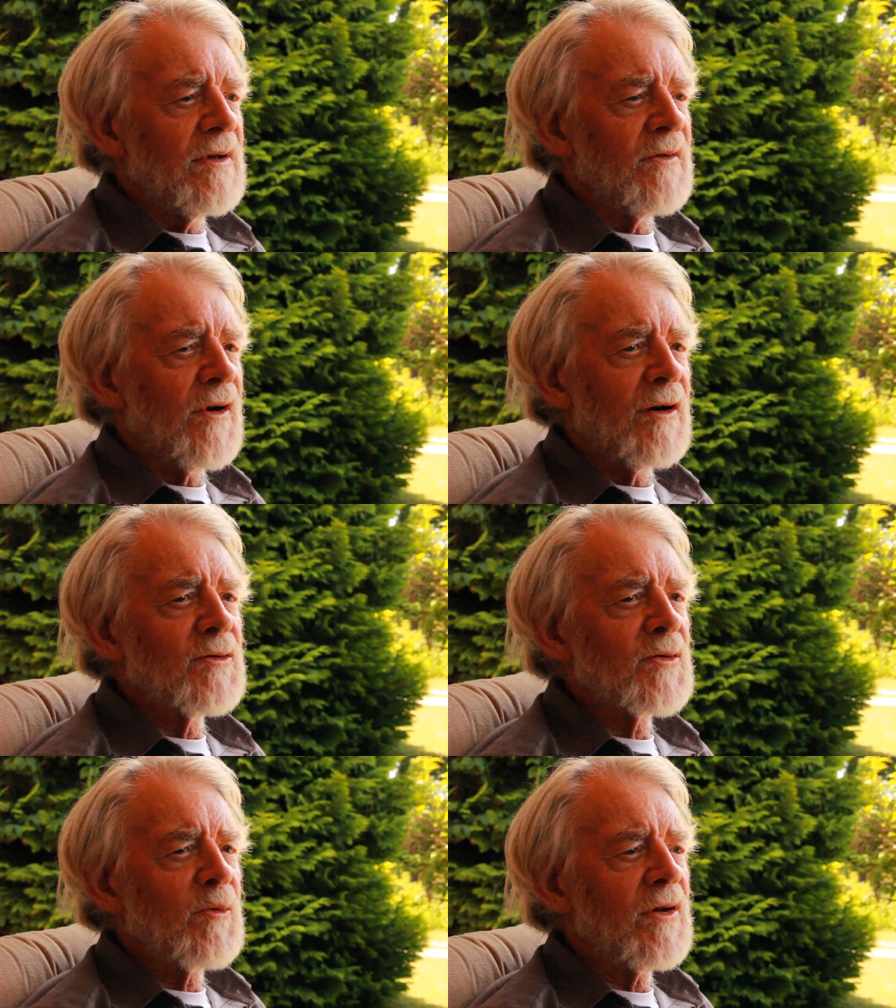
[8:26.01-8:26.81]
If I
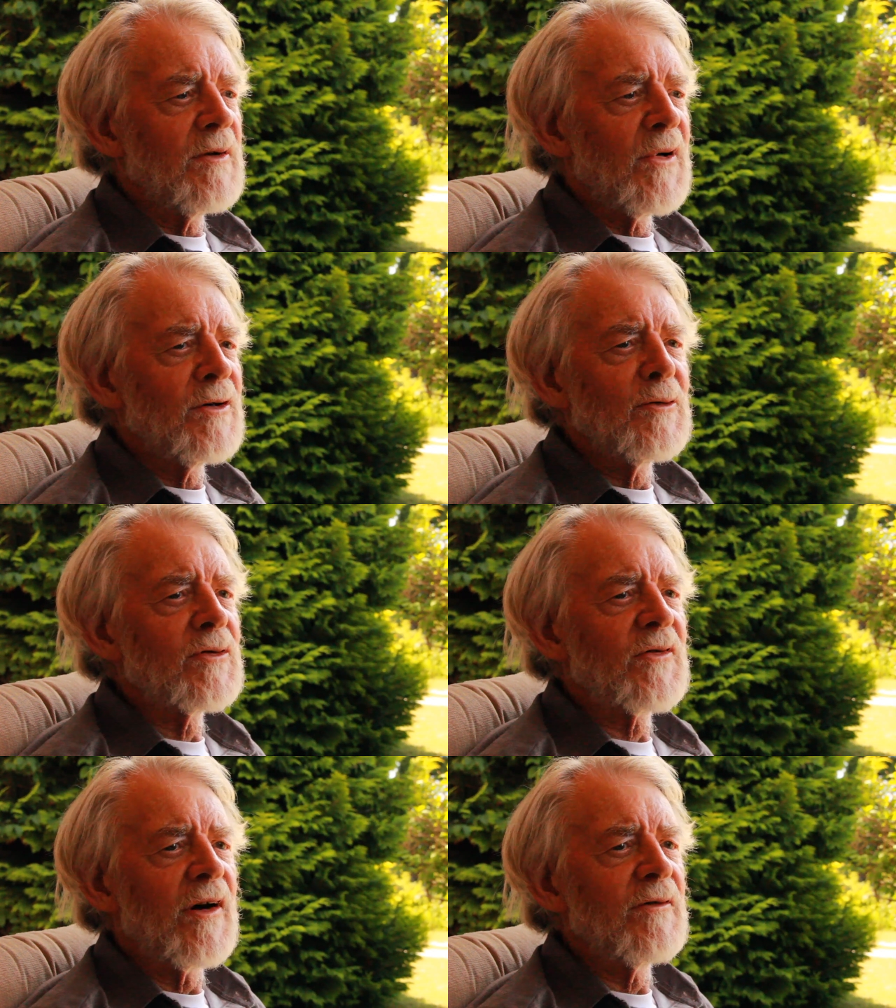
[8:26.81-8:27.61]
was with him, I
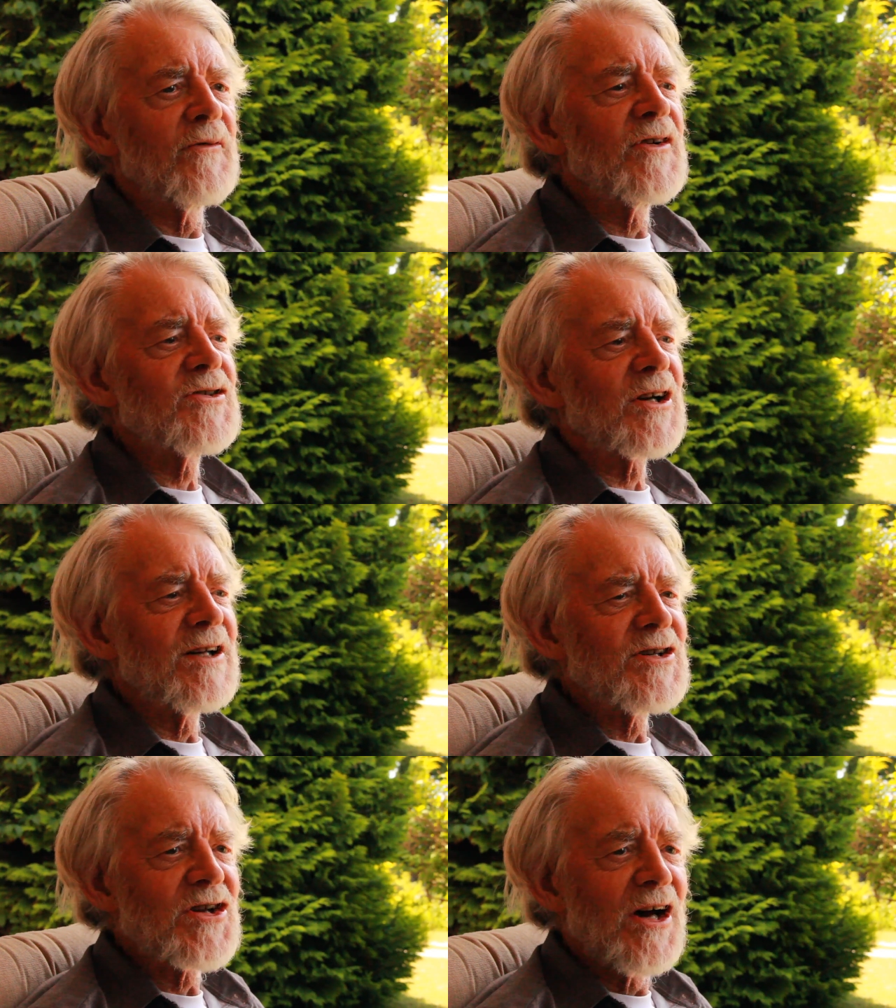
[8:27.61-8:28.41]
always felt
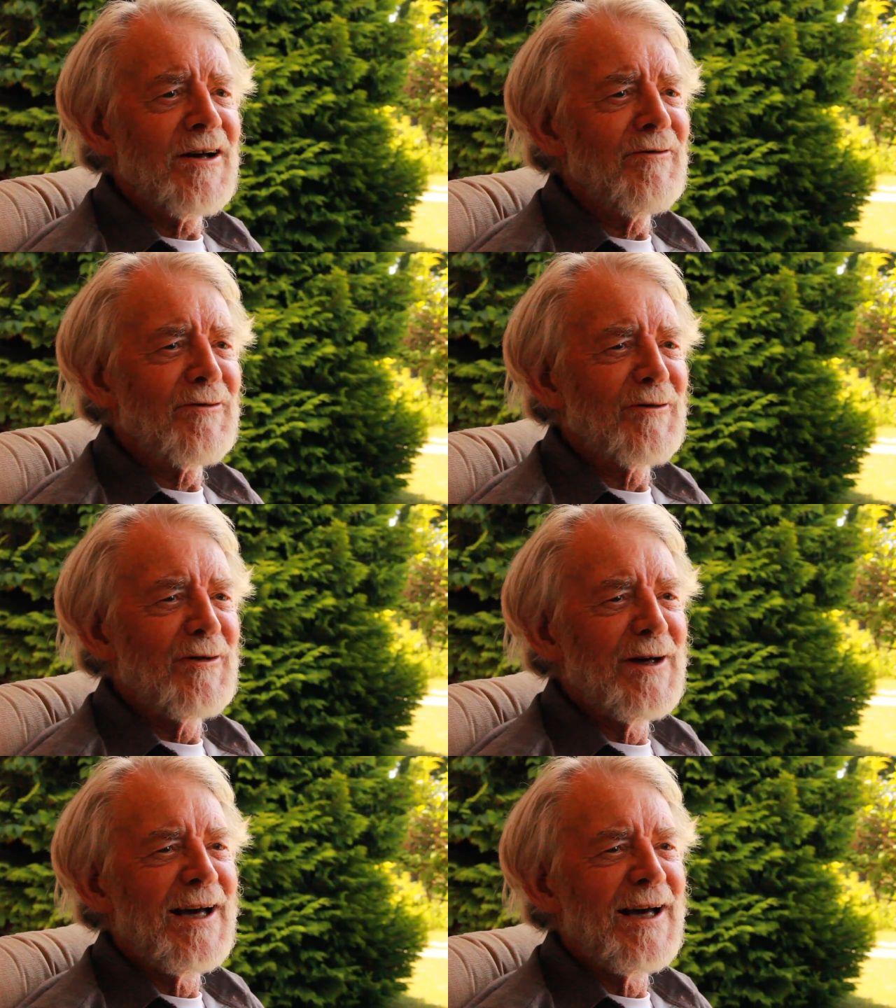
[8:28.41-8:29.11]
physically safe.